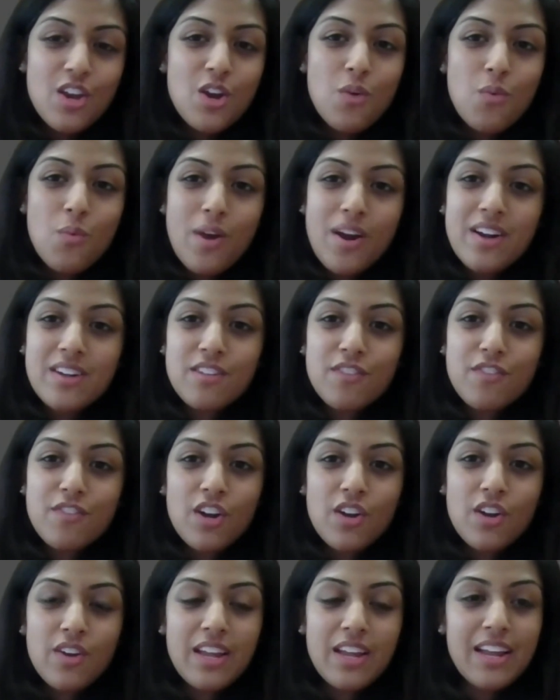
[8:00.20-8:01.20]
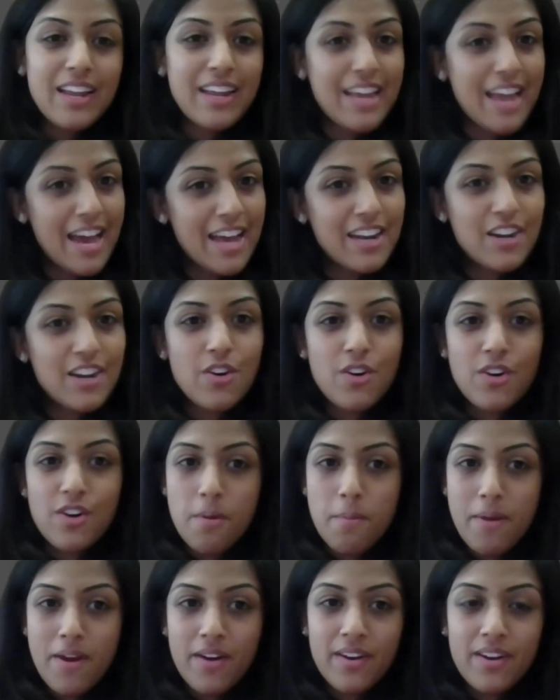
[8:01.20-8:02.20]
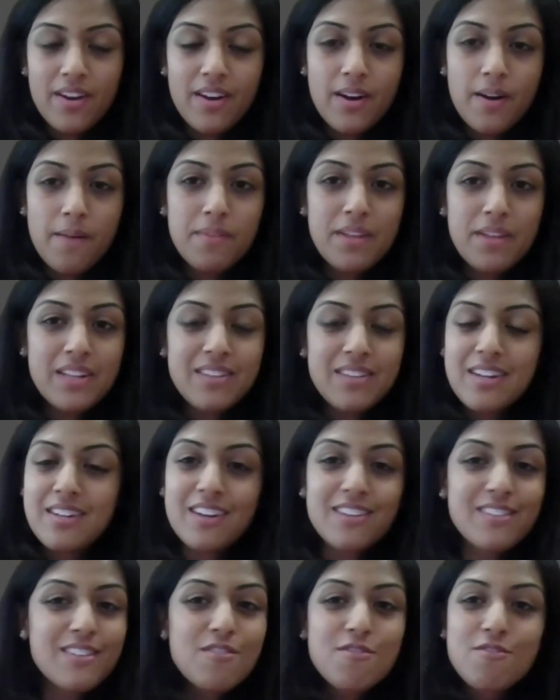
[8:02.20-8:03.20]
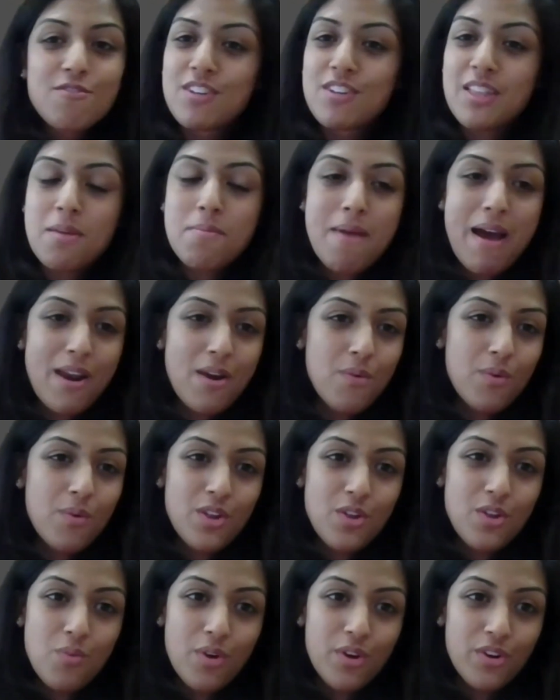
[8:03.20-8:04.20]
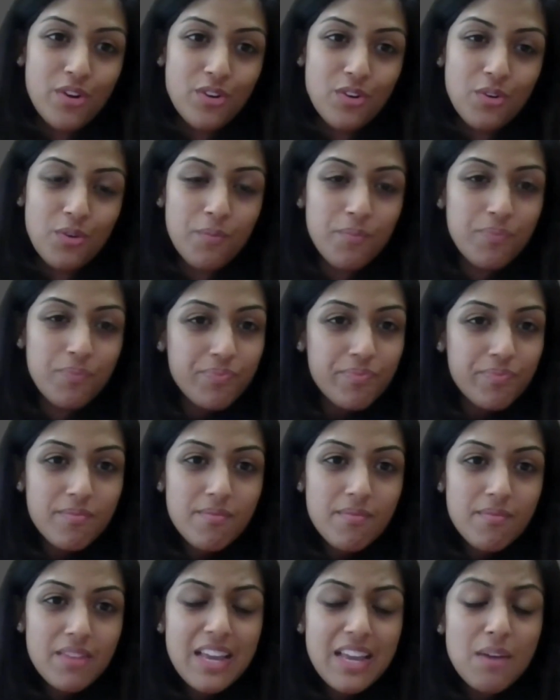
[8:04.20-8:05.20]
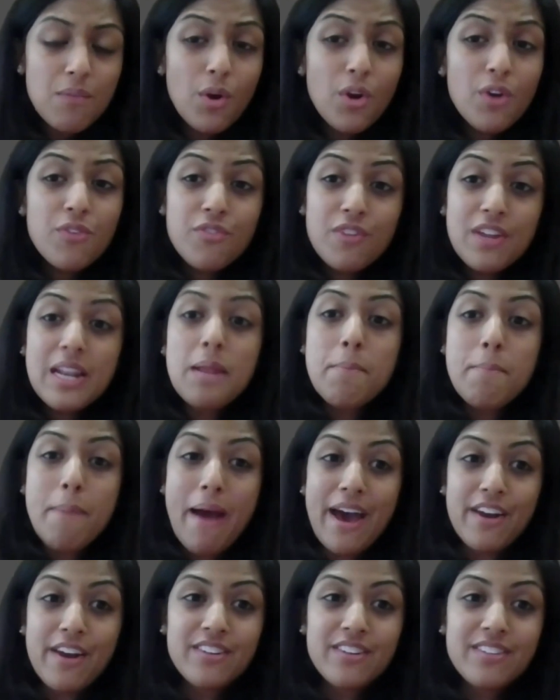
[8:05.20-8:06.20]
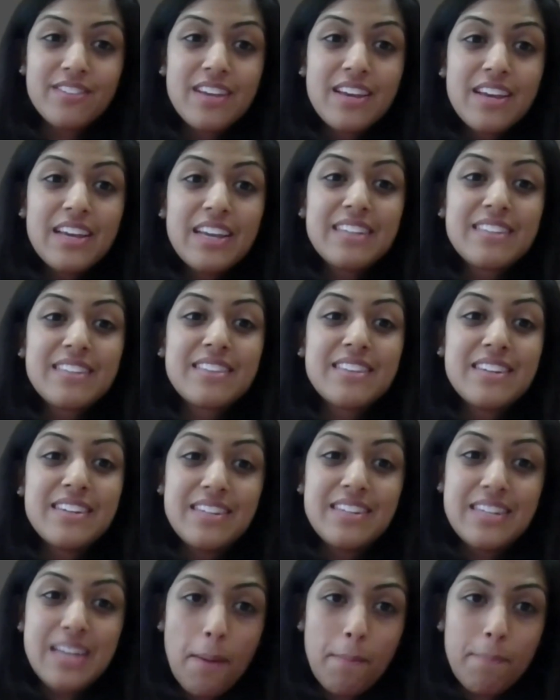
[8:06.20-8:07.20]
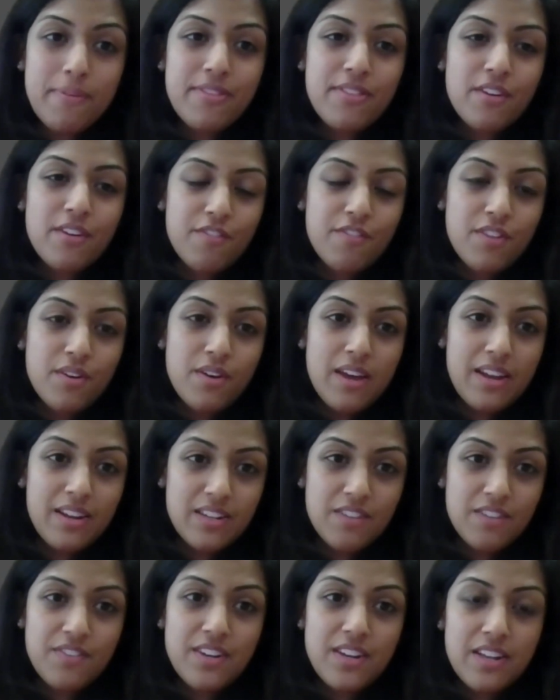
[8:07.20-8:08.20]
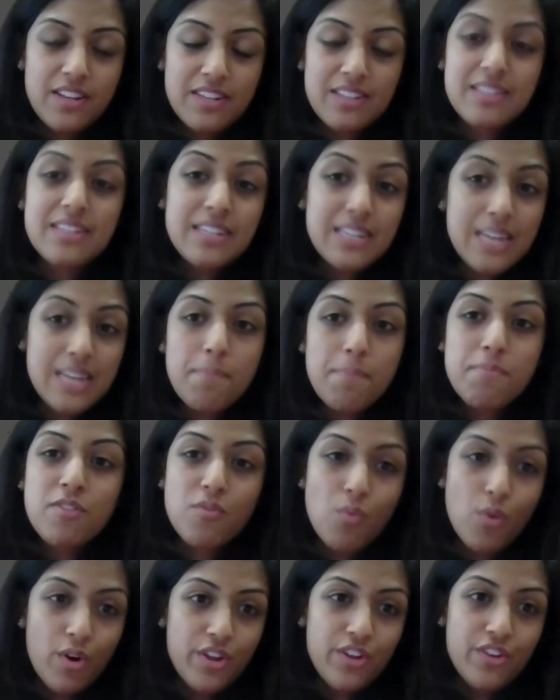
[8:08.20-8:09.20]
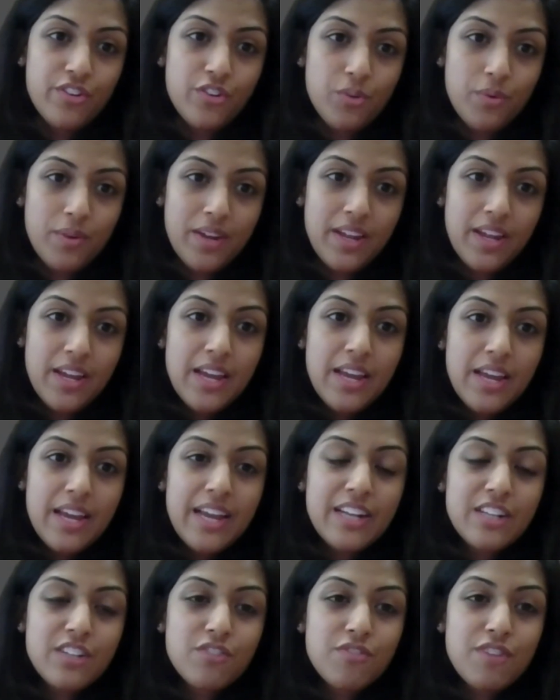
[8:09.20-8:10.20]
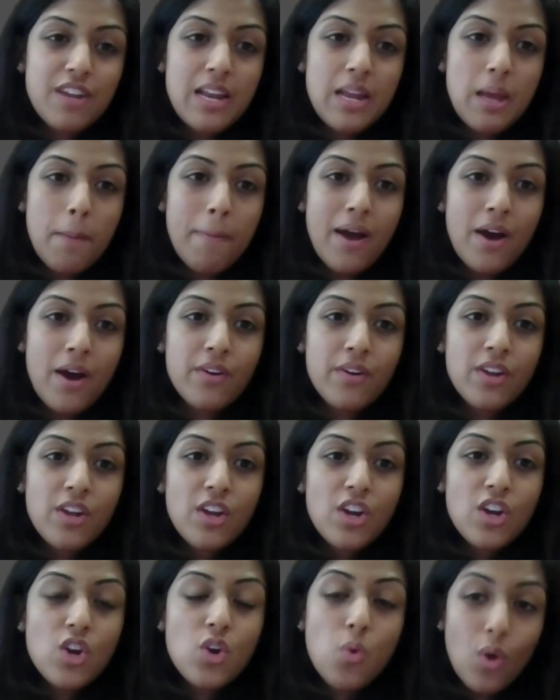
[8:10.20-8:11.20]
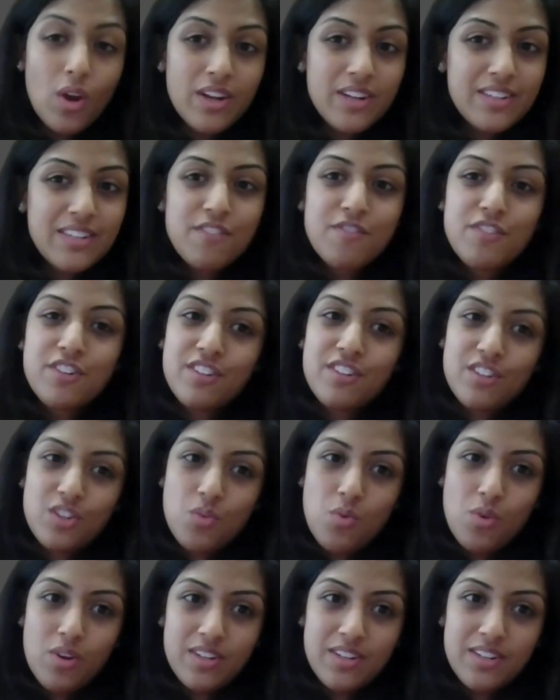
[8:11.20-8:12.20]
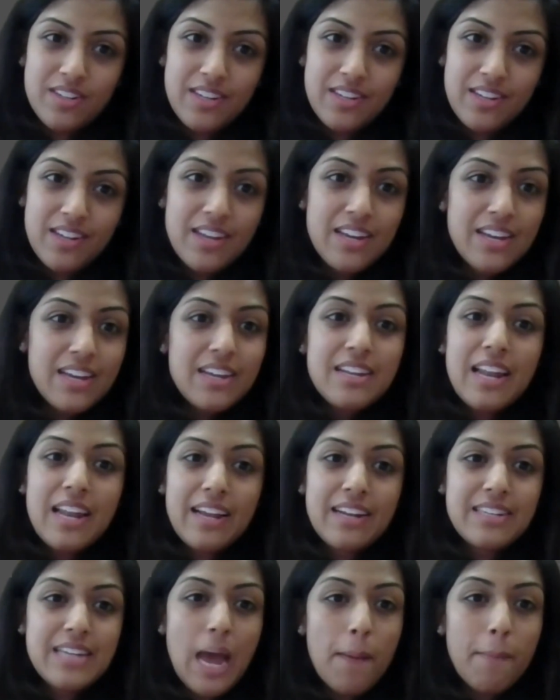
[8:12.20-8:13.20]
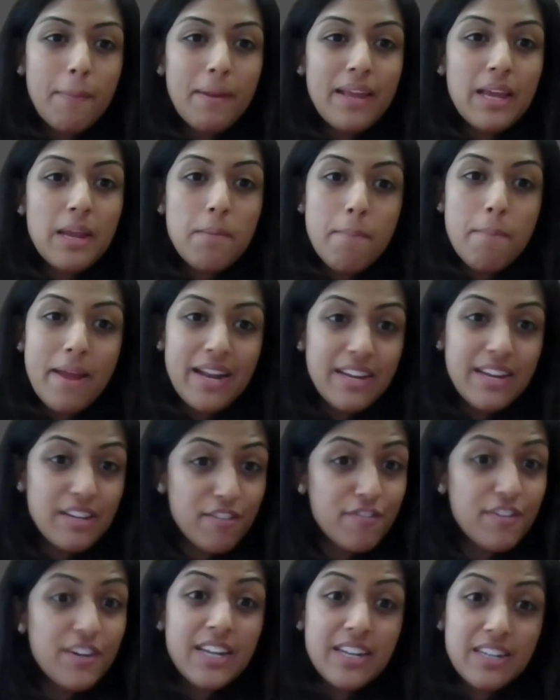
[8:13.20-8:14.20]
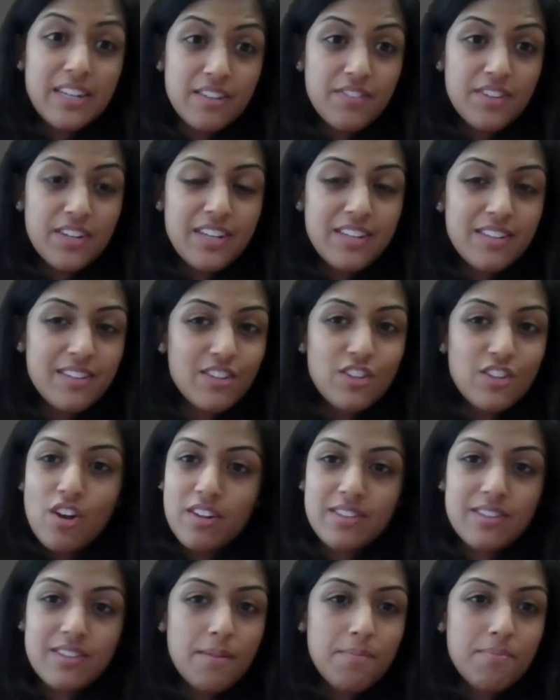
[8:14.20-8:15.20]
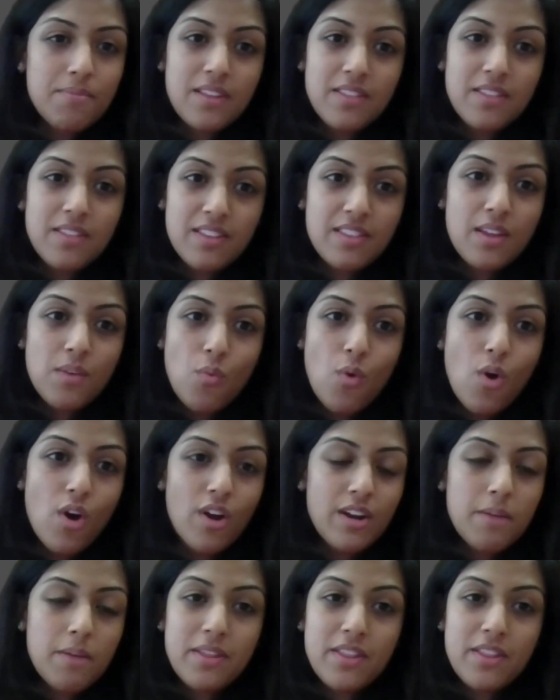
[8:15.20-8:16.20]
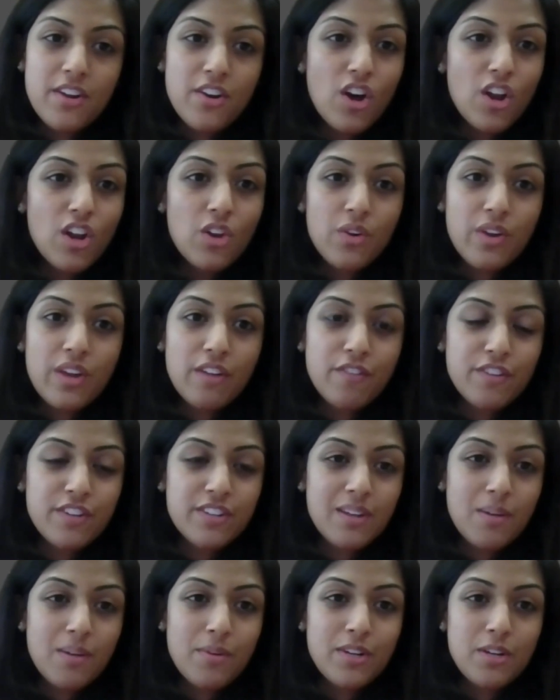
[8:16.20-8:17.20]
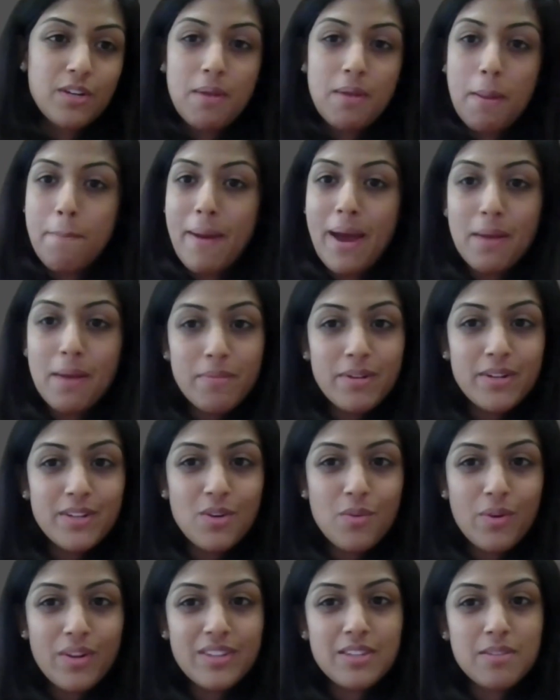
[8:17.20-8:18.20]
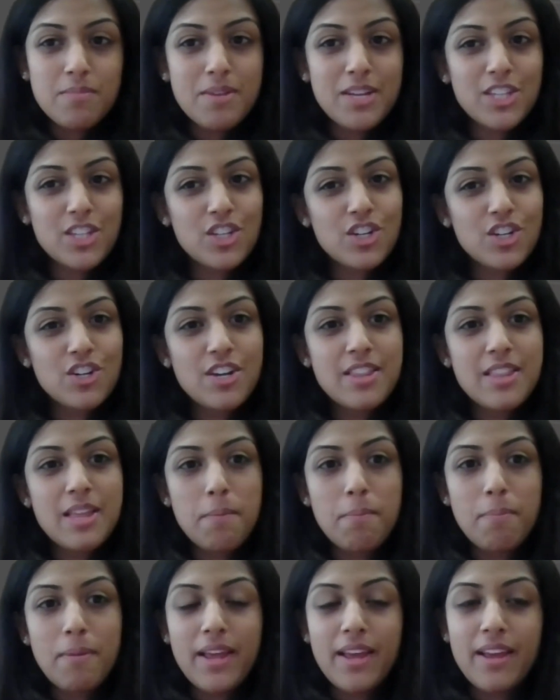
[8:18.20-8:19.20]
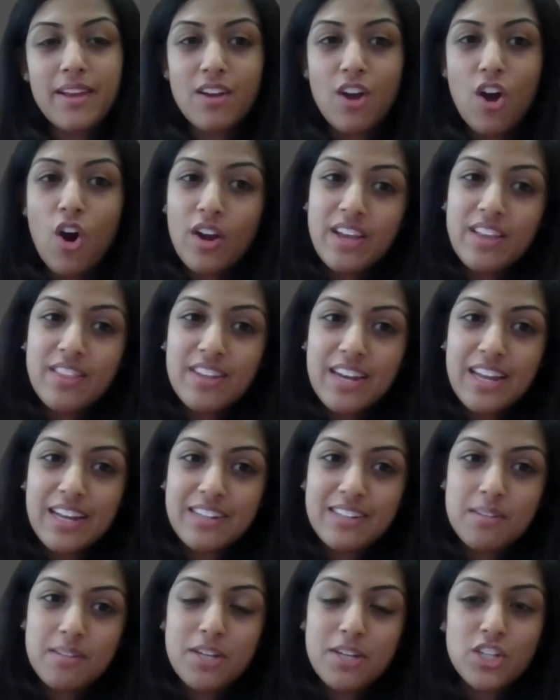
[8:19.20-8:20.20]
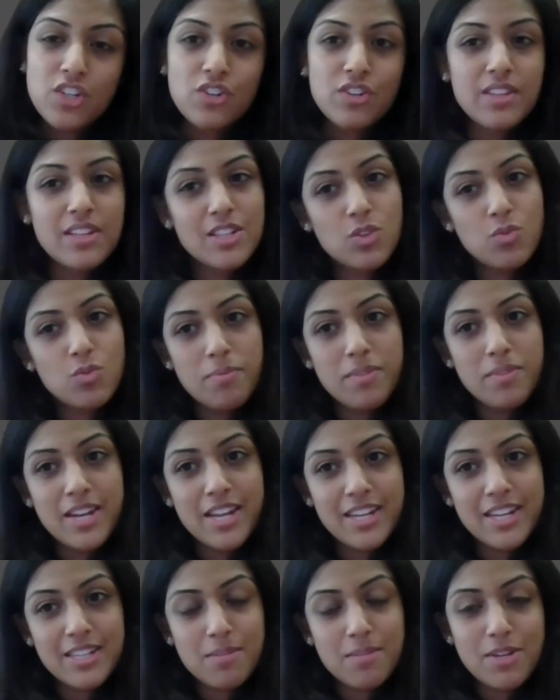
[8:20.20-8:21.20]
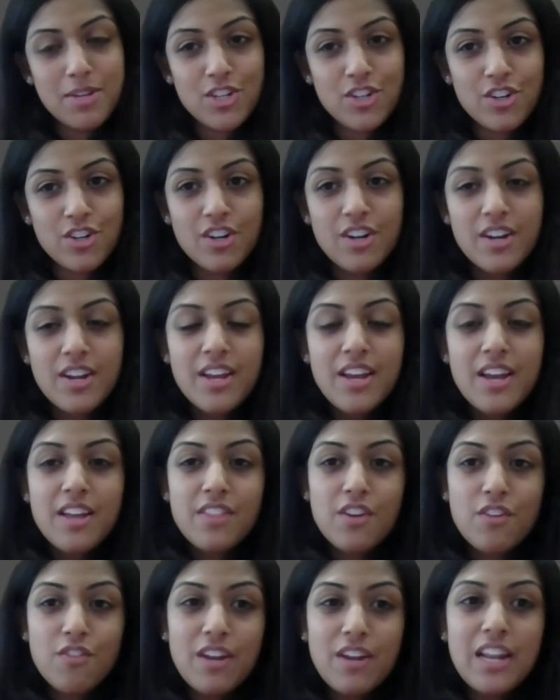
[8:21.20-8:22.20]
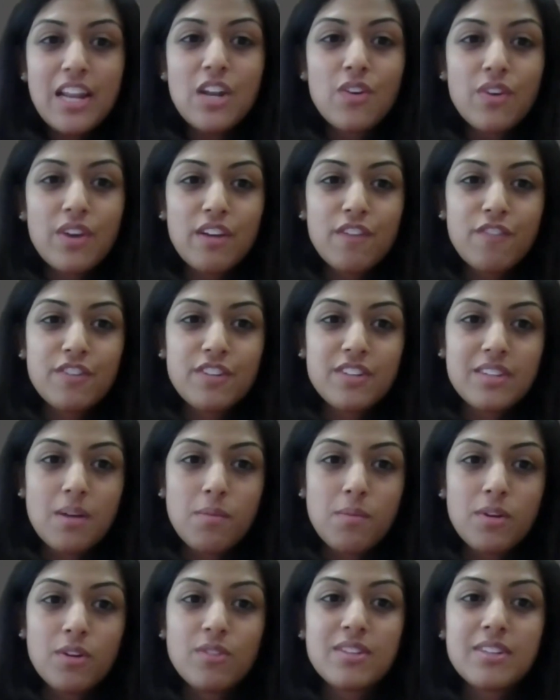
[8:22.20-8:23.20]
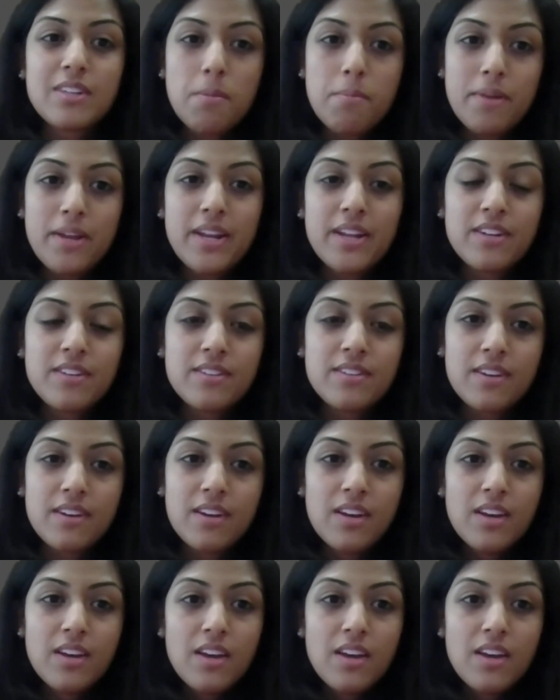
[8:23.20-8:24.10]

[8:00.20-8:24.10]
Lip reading: Whereas if you're looking at Canada or America, it doesn't really matter what you want to do. What really matters is the depth of the activity, is the depth of what you're doing. It's really about quality versus quantity. Like dabbling in many different activities is not something that they want. I mean, they're not looking for someone to play badminton one semester and then play hockey the next semester and then swim the next semester. They're really looking for someone who's committed to,